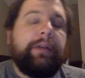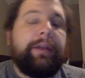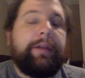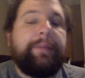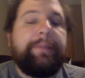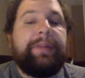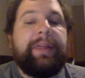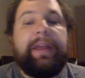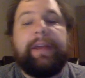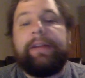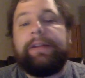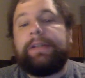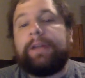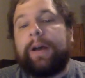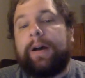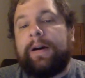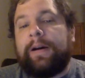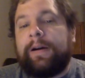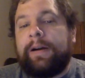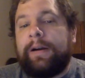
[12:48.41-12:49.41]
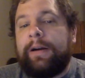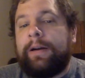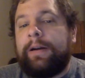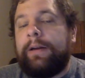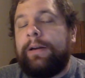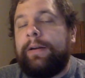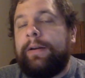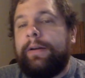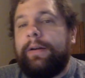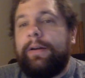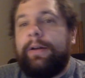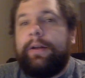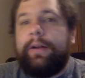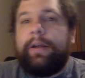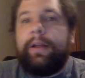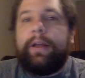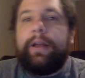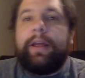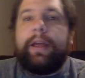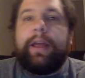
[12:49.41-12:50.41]
I can play guitar
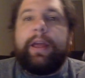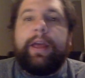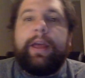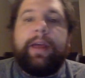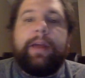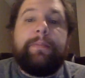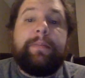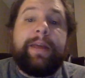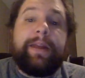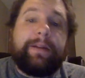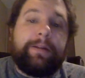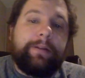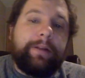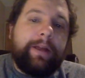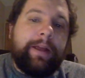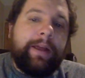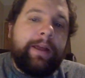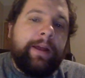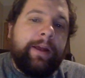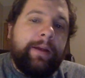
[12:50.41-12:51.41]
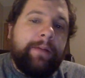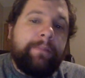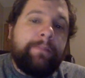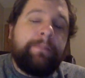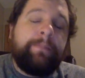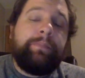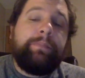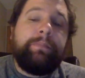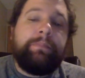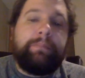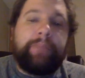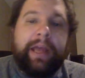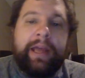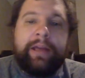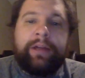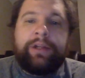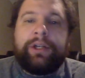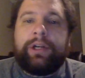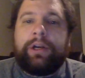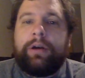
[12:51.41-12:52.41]
and mandolin,
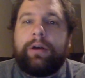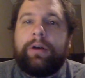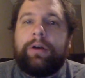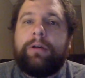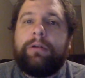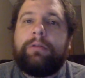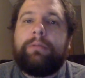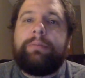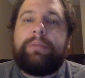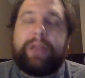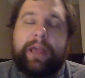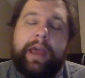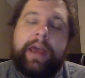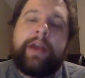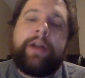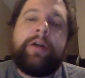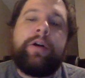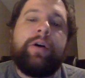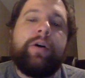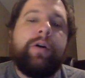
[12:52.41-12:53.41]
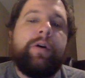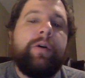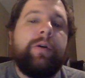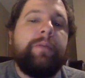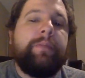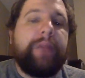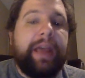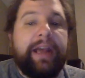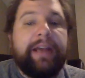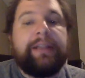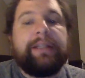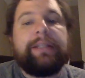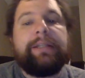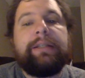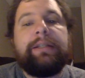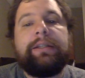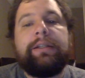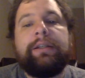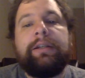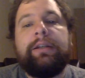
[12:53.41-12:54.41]
banjo, piano,
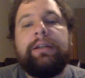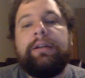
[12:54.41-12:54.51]
bass,